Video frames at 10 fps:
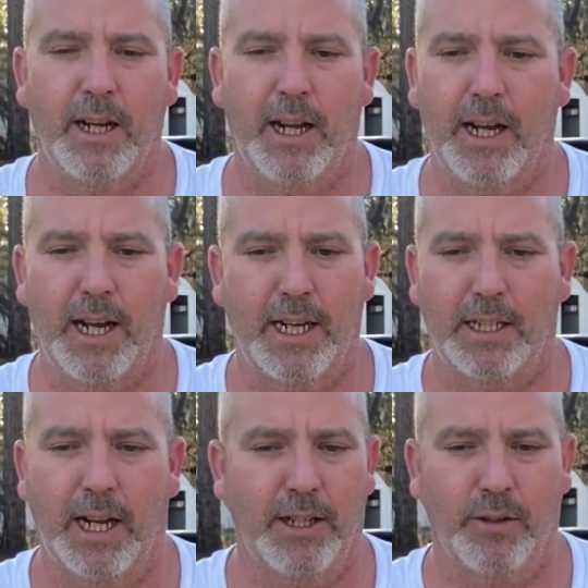
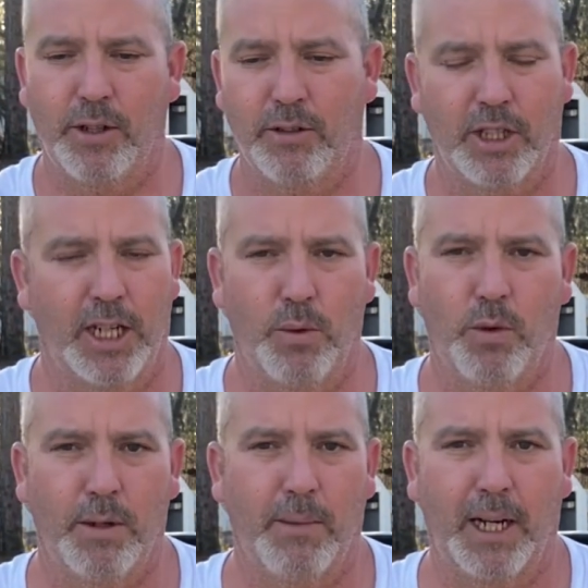I don't use any
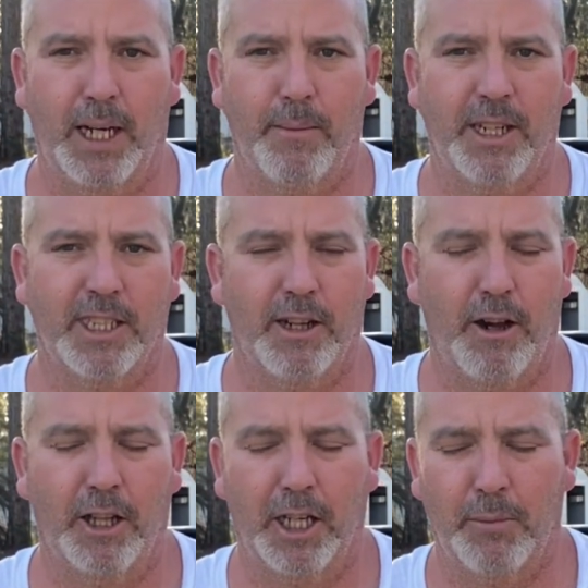wood in my laminates at
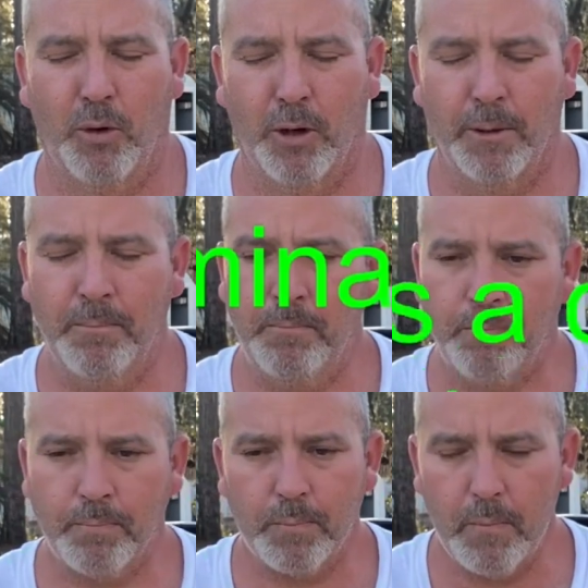all anymore.
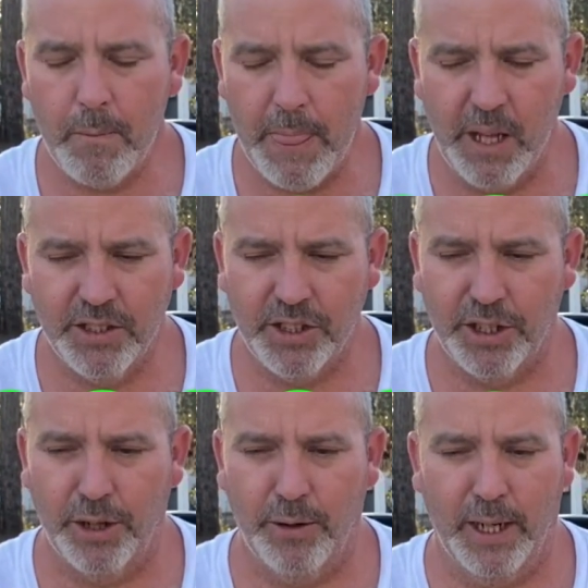
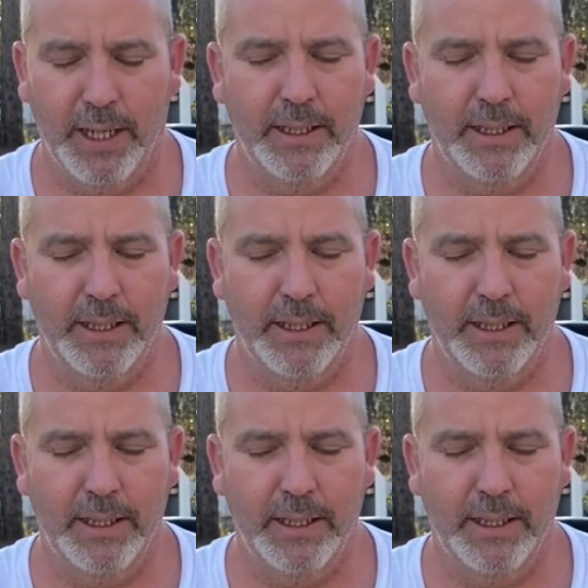So